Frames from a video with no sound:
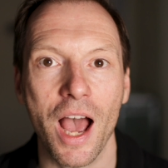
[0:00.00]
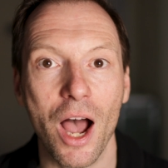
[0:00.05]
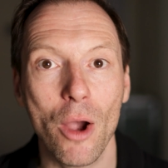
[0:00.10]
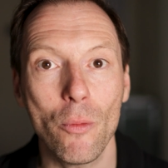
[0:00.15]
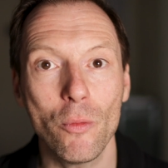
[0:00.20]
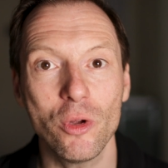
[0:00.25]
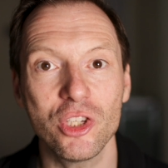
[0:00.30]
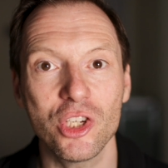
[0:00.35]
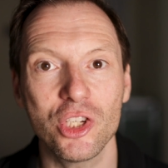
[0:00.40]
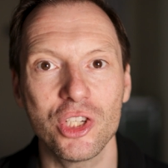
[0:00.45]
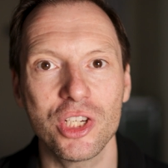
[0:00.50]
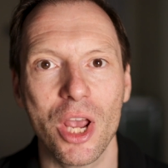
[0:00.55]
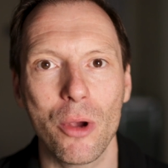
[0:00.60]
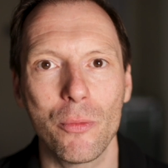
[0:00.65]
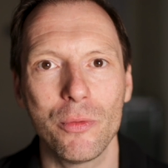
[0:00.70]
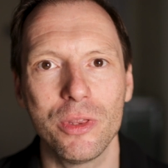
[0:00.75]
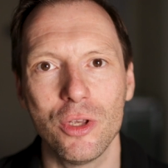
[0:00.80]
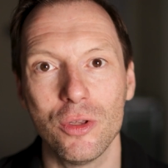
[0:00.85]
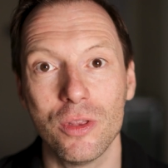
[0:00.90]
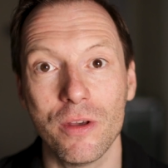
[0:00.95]
I want to
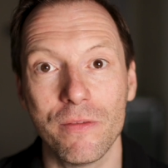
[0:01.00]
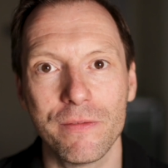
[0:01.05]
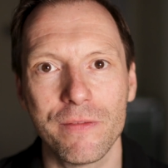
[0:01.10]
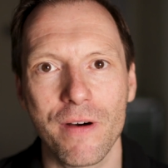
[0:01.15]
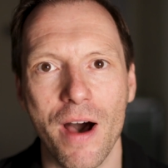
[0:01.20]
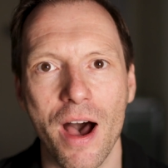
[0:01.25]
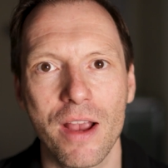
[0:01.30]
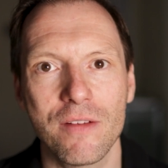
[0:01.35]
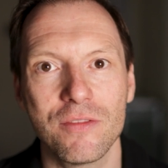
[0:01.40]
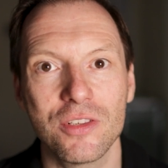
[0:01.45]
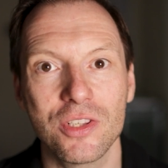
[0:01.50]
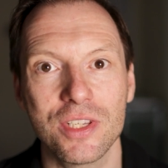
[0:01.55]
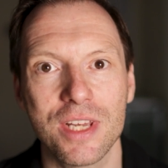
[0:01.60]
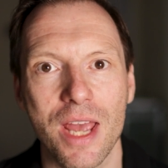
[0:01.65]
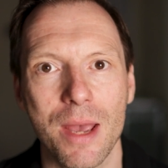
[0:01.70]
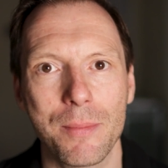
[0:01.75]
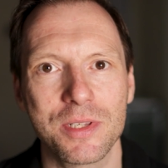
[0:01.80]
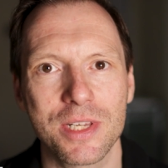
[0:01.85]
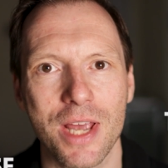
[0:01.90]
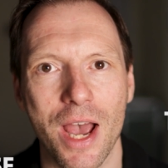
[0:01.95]
share with you the 5
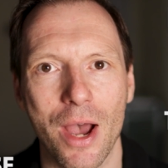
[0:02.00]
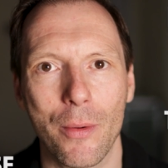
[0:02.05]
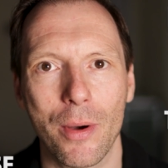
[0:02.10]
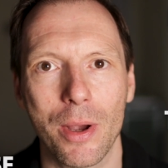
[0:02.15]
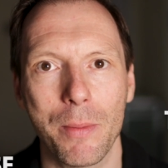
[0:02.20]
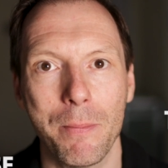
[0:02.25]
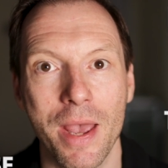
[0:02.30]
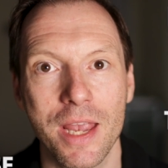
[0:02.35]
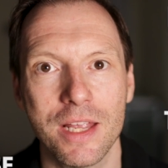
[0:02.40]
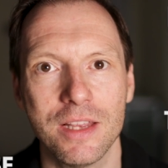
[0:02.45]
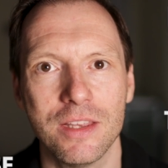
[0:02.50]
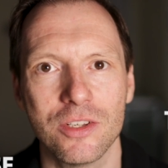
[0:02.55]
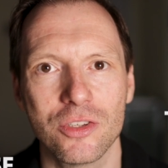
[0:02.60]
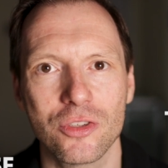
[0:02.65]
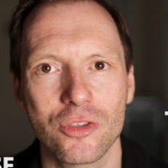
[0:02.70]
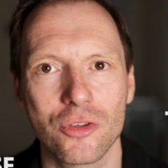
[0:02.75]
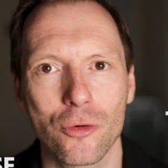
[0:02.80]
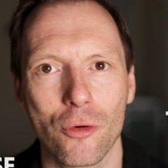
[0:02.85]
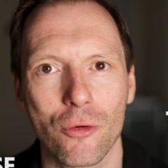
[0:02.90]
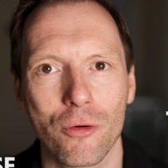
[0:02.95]
steps to how I made this
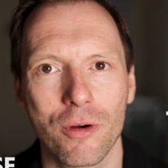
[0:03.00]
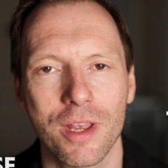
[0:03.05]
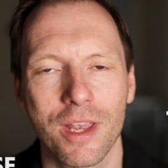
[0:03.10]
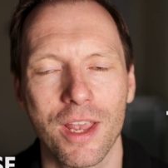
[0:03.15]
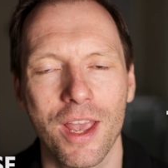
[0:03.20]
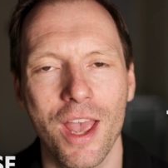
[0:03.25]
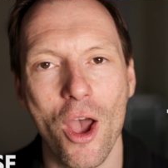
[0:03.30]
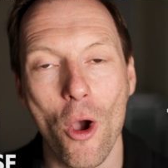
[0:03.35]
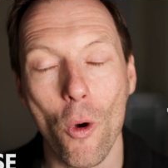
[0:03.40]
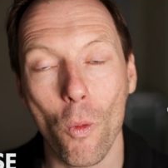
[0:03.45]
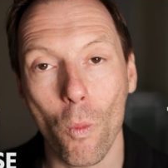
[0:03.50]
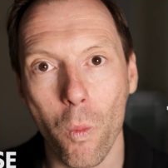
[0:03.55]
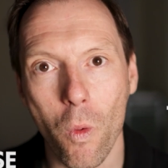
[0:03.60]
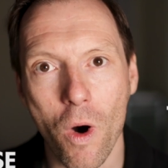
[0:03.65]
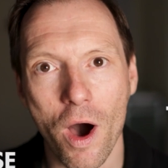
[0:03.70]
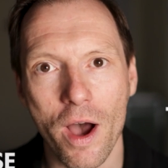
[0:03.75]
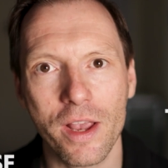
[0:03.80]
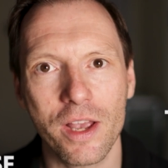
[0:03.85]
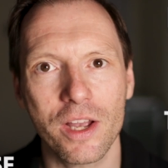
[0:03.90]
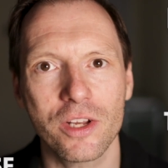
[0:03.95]
story,
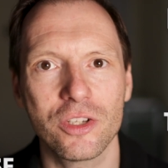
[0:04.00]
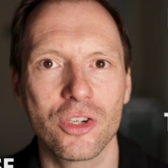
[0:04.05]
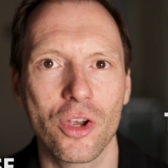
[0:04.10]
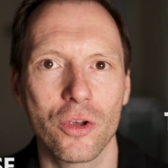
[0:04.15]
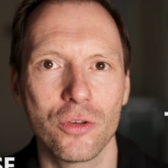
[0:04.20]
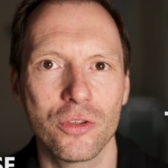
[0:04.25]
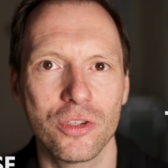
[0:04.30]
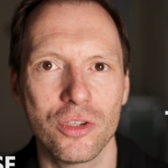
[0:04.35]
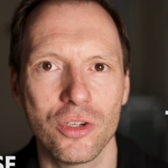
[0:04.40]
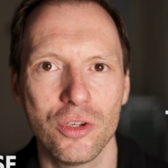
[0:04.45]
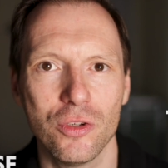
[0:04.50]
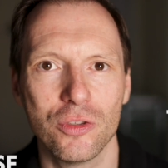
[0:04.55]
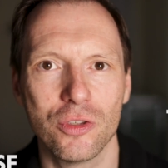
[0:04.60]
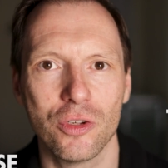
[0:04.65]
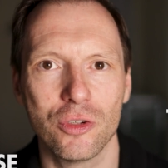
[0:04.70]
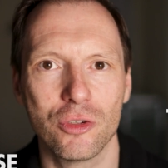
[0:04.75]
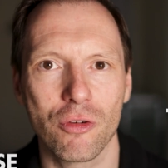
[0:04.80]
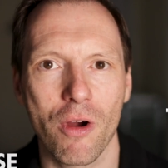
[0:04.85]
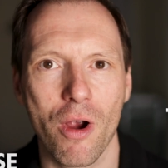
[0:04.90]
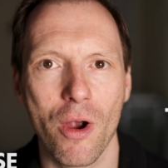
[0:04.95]
why I chose to use
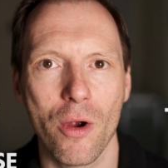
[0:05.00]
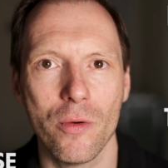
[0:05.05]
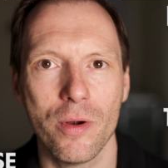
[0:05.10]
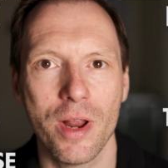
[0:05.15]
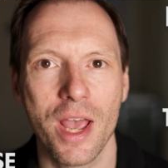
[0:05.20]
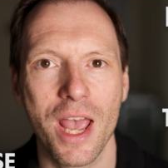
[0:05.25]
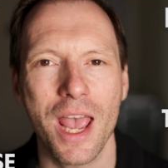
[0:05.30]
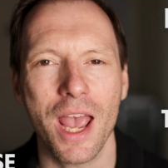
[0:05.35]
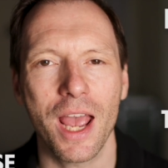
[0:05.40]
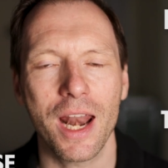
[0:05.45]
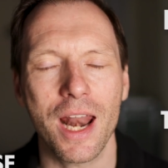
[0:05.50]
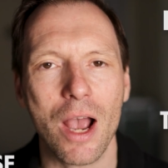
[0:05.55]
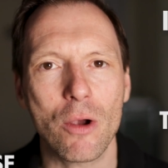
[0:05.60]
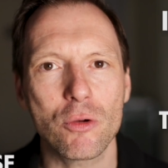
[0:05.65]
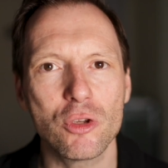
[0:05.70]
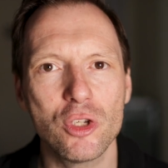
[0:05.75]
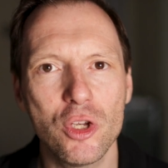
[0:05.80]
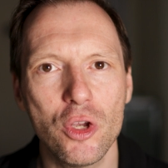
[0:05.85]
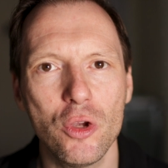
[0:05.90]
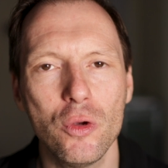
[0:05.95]
a drone, and how
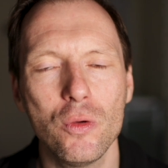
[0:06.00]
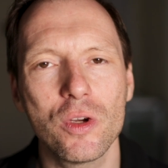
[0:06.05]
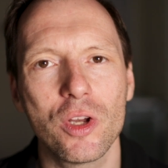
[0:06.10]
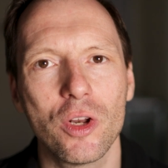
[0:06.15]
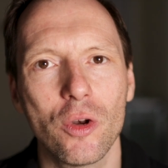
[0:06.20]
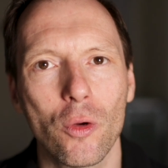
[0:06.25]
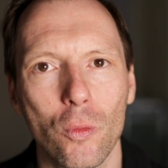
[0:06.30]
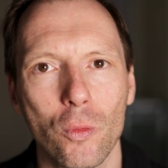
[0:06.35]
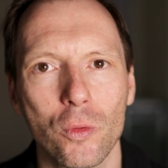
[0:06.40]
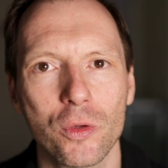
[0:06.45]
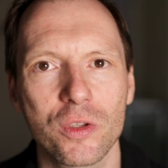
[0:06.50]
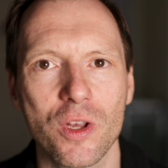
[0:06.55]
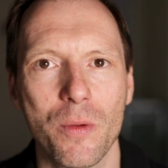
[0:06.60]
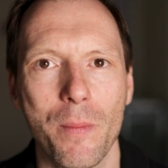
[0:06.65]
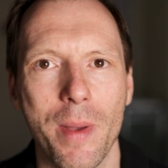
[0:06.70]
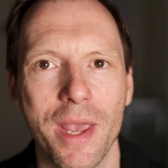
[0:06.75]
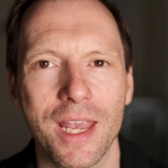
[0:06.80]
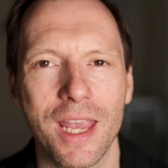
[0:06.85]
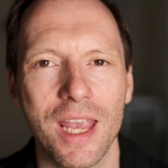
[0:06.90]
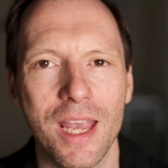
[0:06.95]
you can also
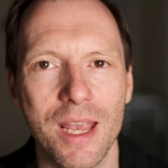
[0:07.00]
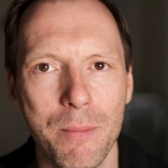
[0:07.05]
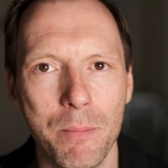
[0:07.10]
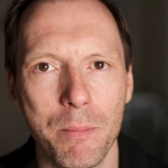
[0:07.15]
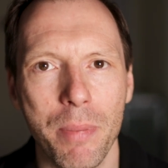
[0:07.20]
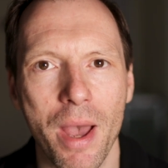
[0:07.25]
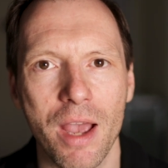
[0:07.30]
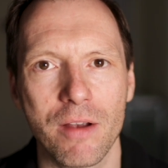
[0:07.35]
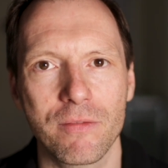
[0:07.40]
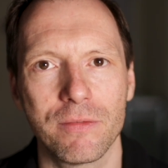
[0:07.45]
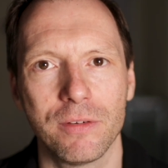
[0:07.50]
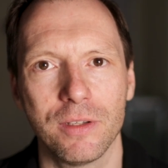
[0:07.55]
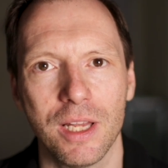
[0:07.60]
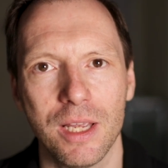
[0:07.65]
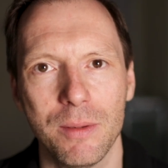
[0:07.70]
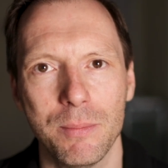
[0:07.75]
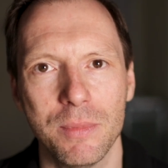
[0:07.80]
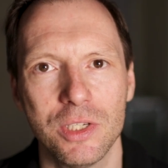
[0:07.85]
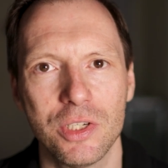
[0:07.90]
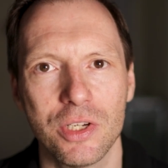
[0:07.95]
make
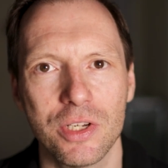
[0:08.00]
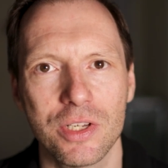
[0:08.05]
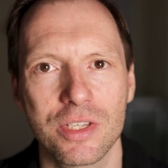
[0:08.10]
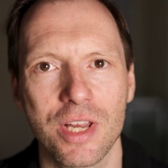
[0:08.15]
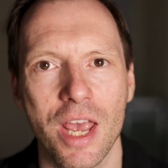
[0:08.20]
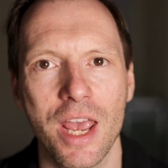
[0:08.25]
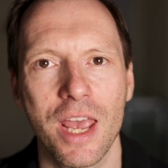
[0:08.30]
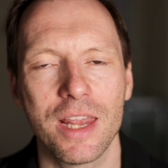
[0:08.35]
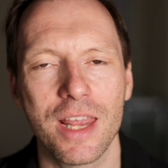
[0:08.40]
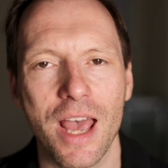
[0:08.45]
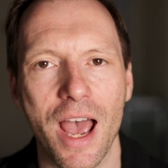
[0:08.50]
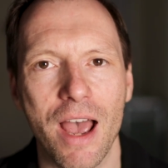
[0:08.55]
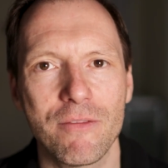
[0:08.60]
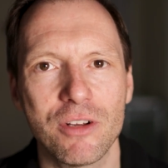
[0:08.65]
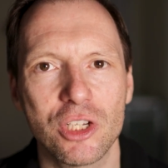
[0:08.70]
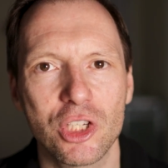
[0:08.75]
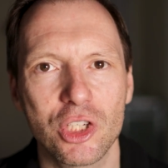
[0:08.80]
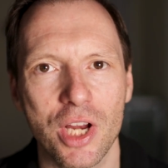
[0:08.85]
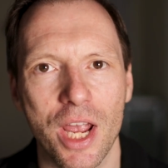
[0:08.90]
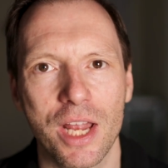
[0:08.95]
impactful images that
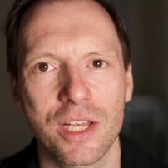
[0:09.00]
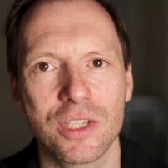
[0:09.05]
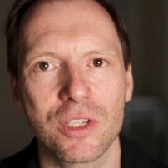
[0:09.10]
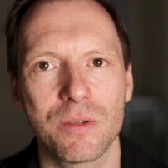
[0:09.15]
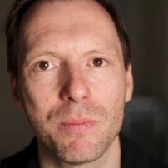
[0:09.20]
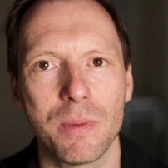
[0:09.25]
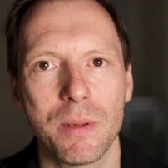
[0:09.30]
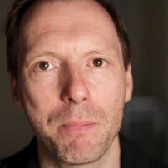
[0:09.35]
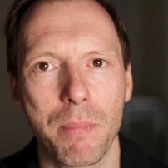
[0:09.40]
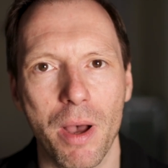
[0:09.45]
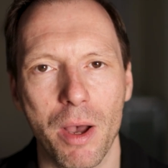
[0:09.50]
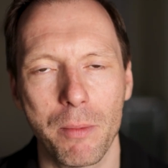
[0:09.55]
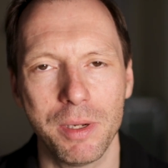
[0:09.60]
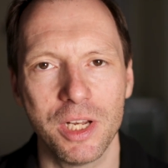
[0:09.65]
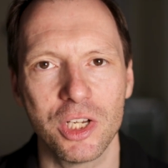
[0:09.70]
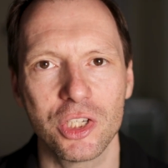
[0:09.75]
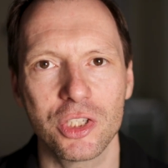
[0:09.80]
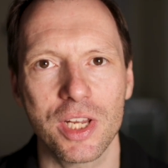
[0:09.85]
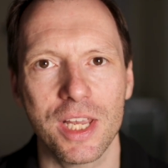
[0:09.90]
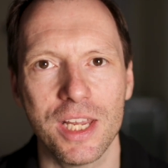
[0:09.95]
have a chance to be
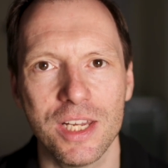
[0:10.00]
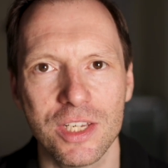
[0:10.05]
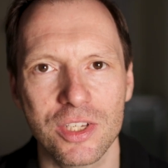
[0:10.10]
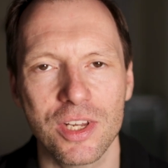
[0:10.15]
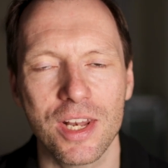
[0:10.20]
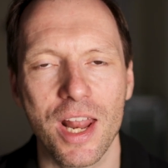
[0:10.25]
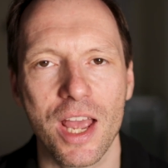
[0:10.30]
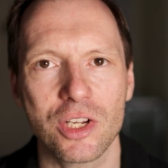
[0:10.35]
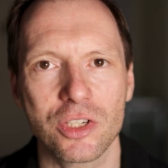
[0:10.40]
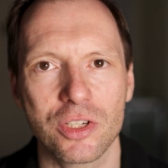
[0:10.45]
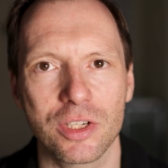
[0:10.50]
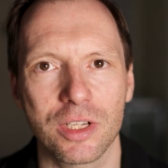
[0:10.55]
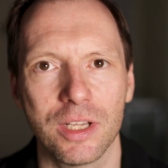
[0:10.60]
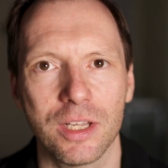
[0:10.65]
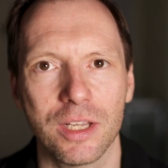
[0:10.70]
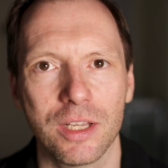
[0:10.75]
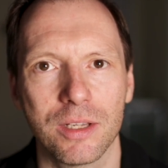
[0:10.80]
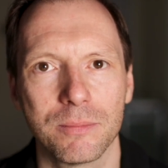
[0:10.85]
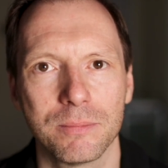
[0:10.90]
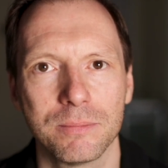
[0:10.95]
published
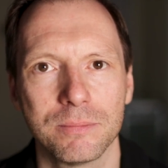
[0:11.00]
internationally.